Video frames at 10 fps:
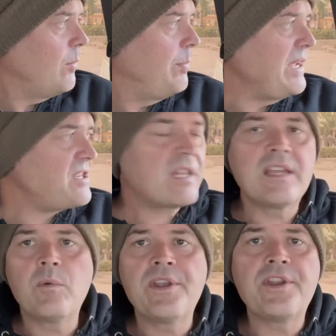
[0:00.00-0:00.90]

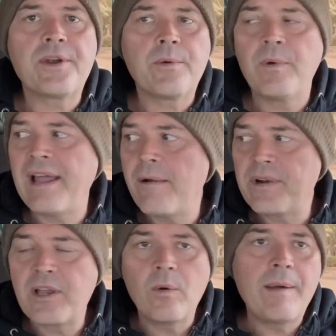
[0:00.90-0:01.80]
Basically, when I
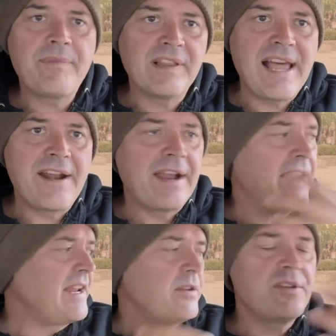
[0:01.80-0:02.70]
would go up the ladder,
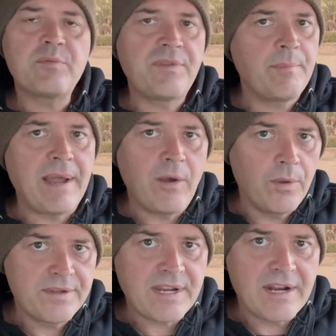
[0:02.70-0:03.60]
I do this with my
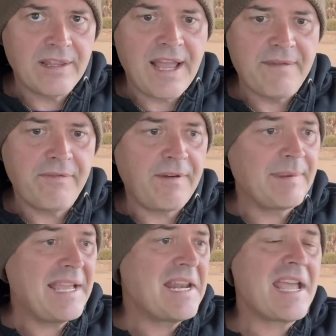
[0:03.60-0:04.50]
whole entire life. If I'm
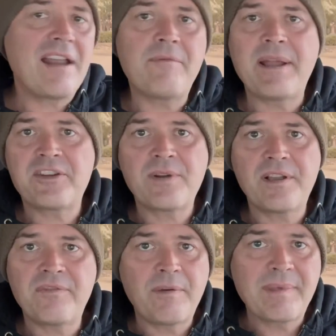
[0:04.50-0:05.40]
getting out of my
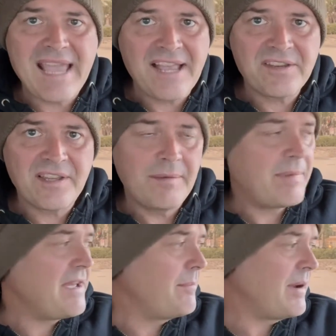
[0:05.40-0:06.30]
truck, if I'm gassing up
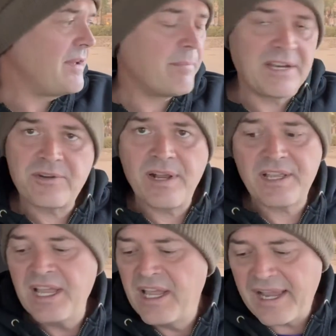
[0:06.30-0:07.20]
my
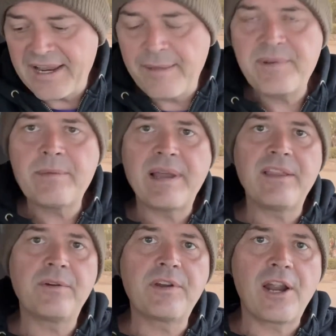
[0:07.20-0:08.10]
truck, I empty my
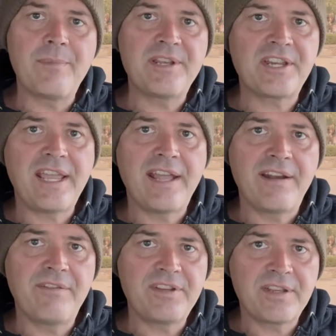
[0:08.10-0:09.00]
little garbage can
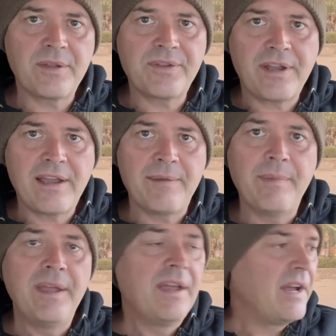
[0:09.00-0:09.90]
every single time.
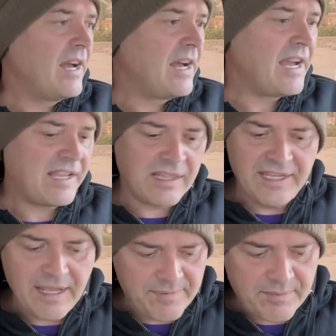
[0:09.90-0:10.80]
I
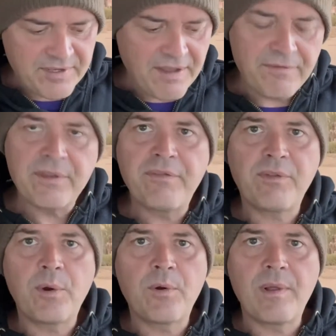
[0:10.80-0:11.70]
clean up some stuff on the
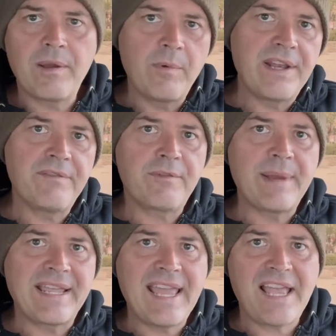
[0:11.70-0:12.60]
floor while I'm waiting for
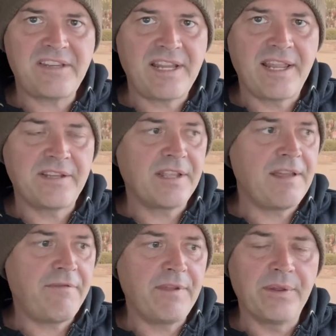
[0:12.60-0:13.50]
my gas tank to
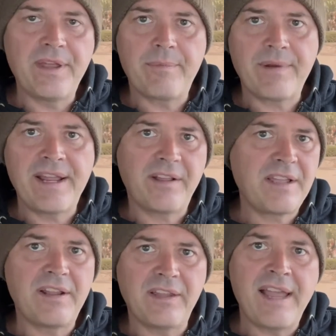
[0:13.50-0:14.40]
get filled up, right?
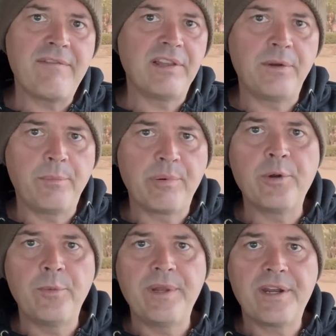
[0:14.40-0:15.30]
I have a little
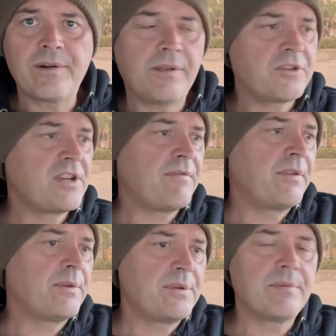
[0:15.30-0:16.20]
broom in here. I'll
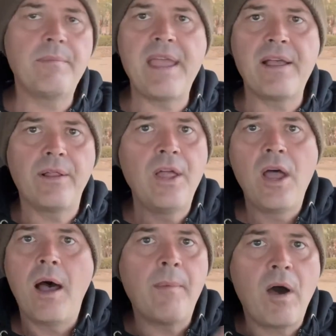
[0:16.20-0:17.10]
shuffle through some mail.
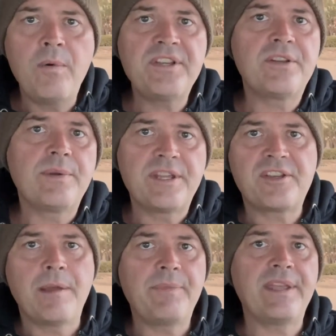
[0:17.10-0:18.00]
I'm always doing
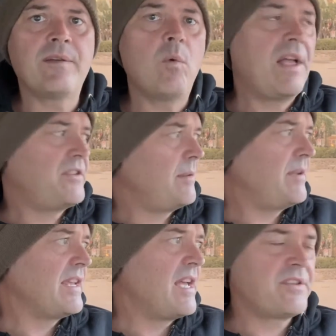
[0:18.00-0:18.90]
something while
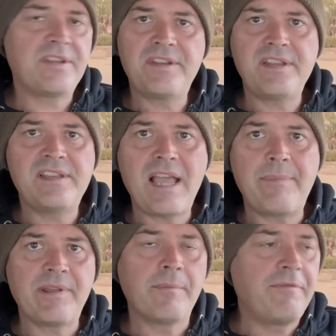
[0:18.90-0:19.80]
something else is
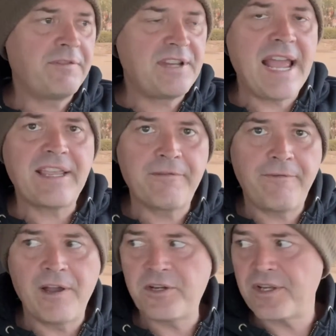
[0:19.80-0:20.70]
happening. I'm stacking
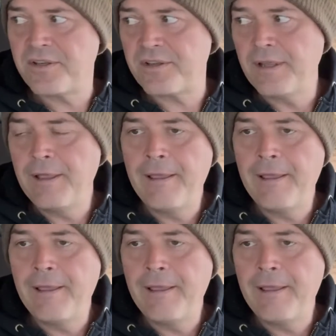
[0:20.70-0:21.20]
functions.